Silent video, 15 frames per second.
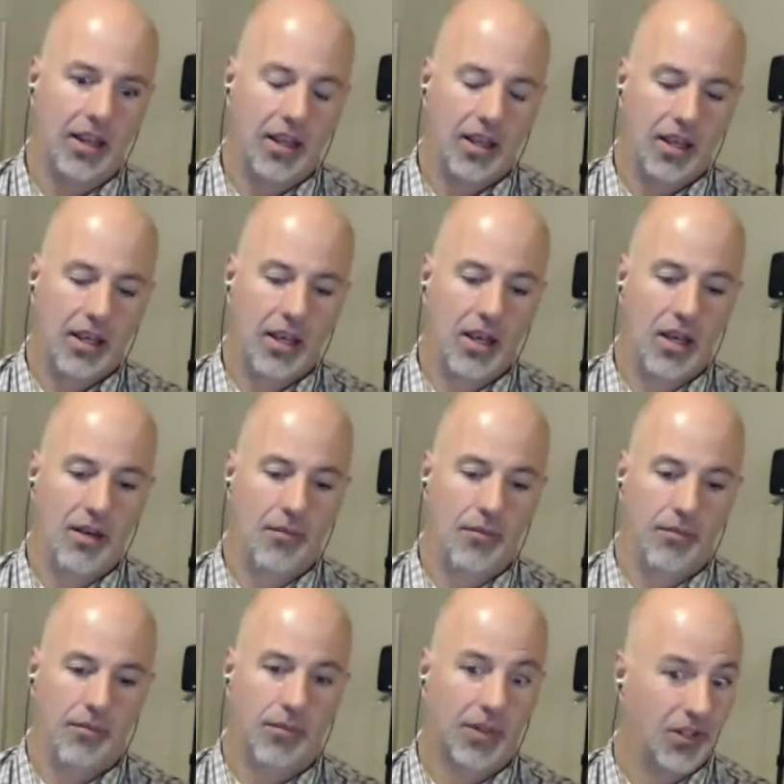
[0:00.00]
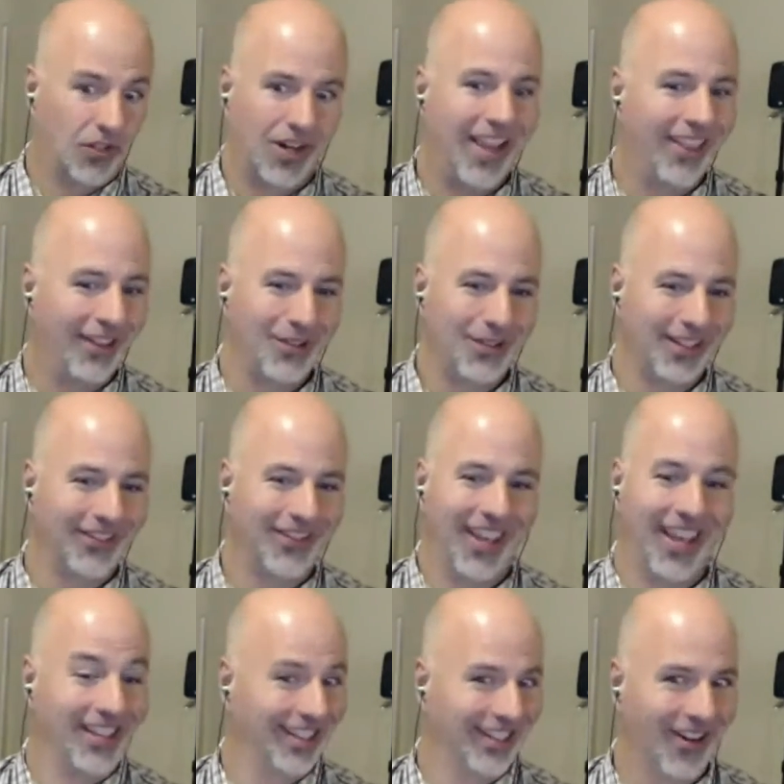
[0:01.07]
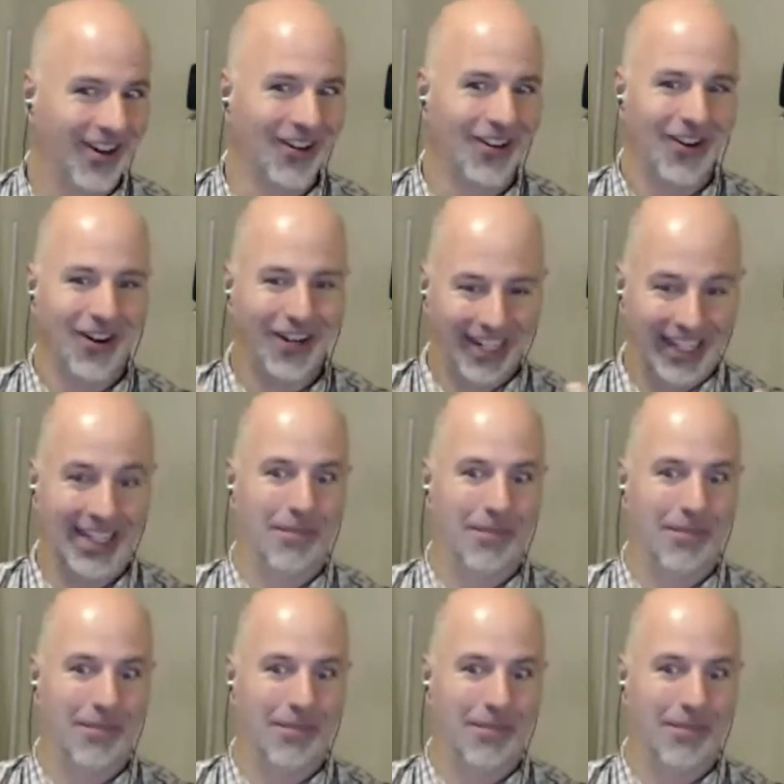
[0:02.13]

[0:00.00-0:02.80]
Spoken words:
Because you're not in the losing phase. It's harder and harder to get that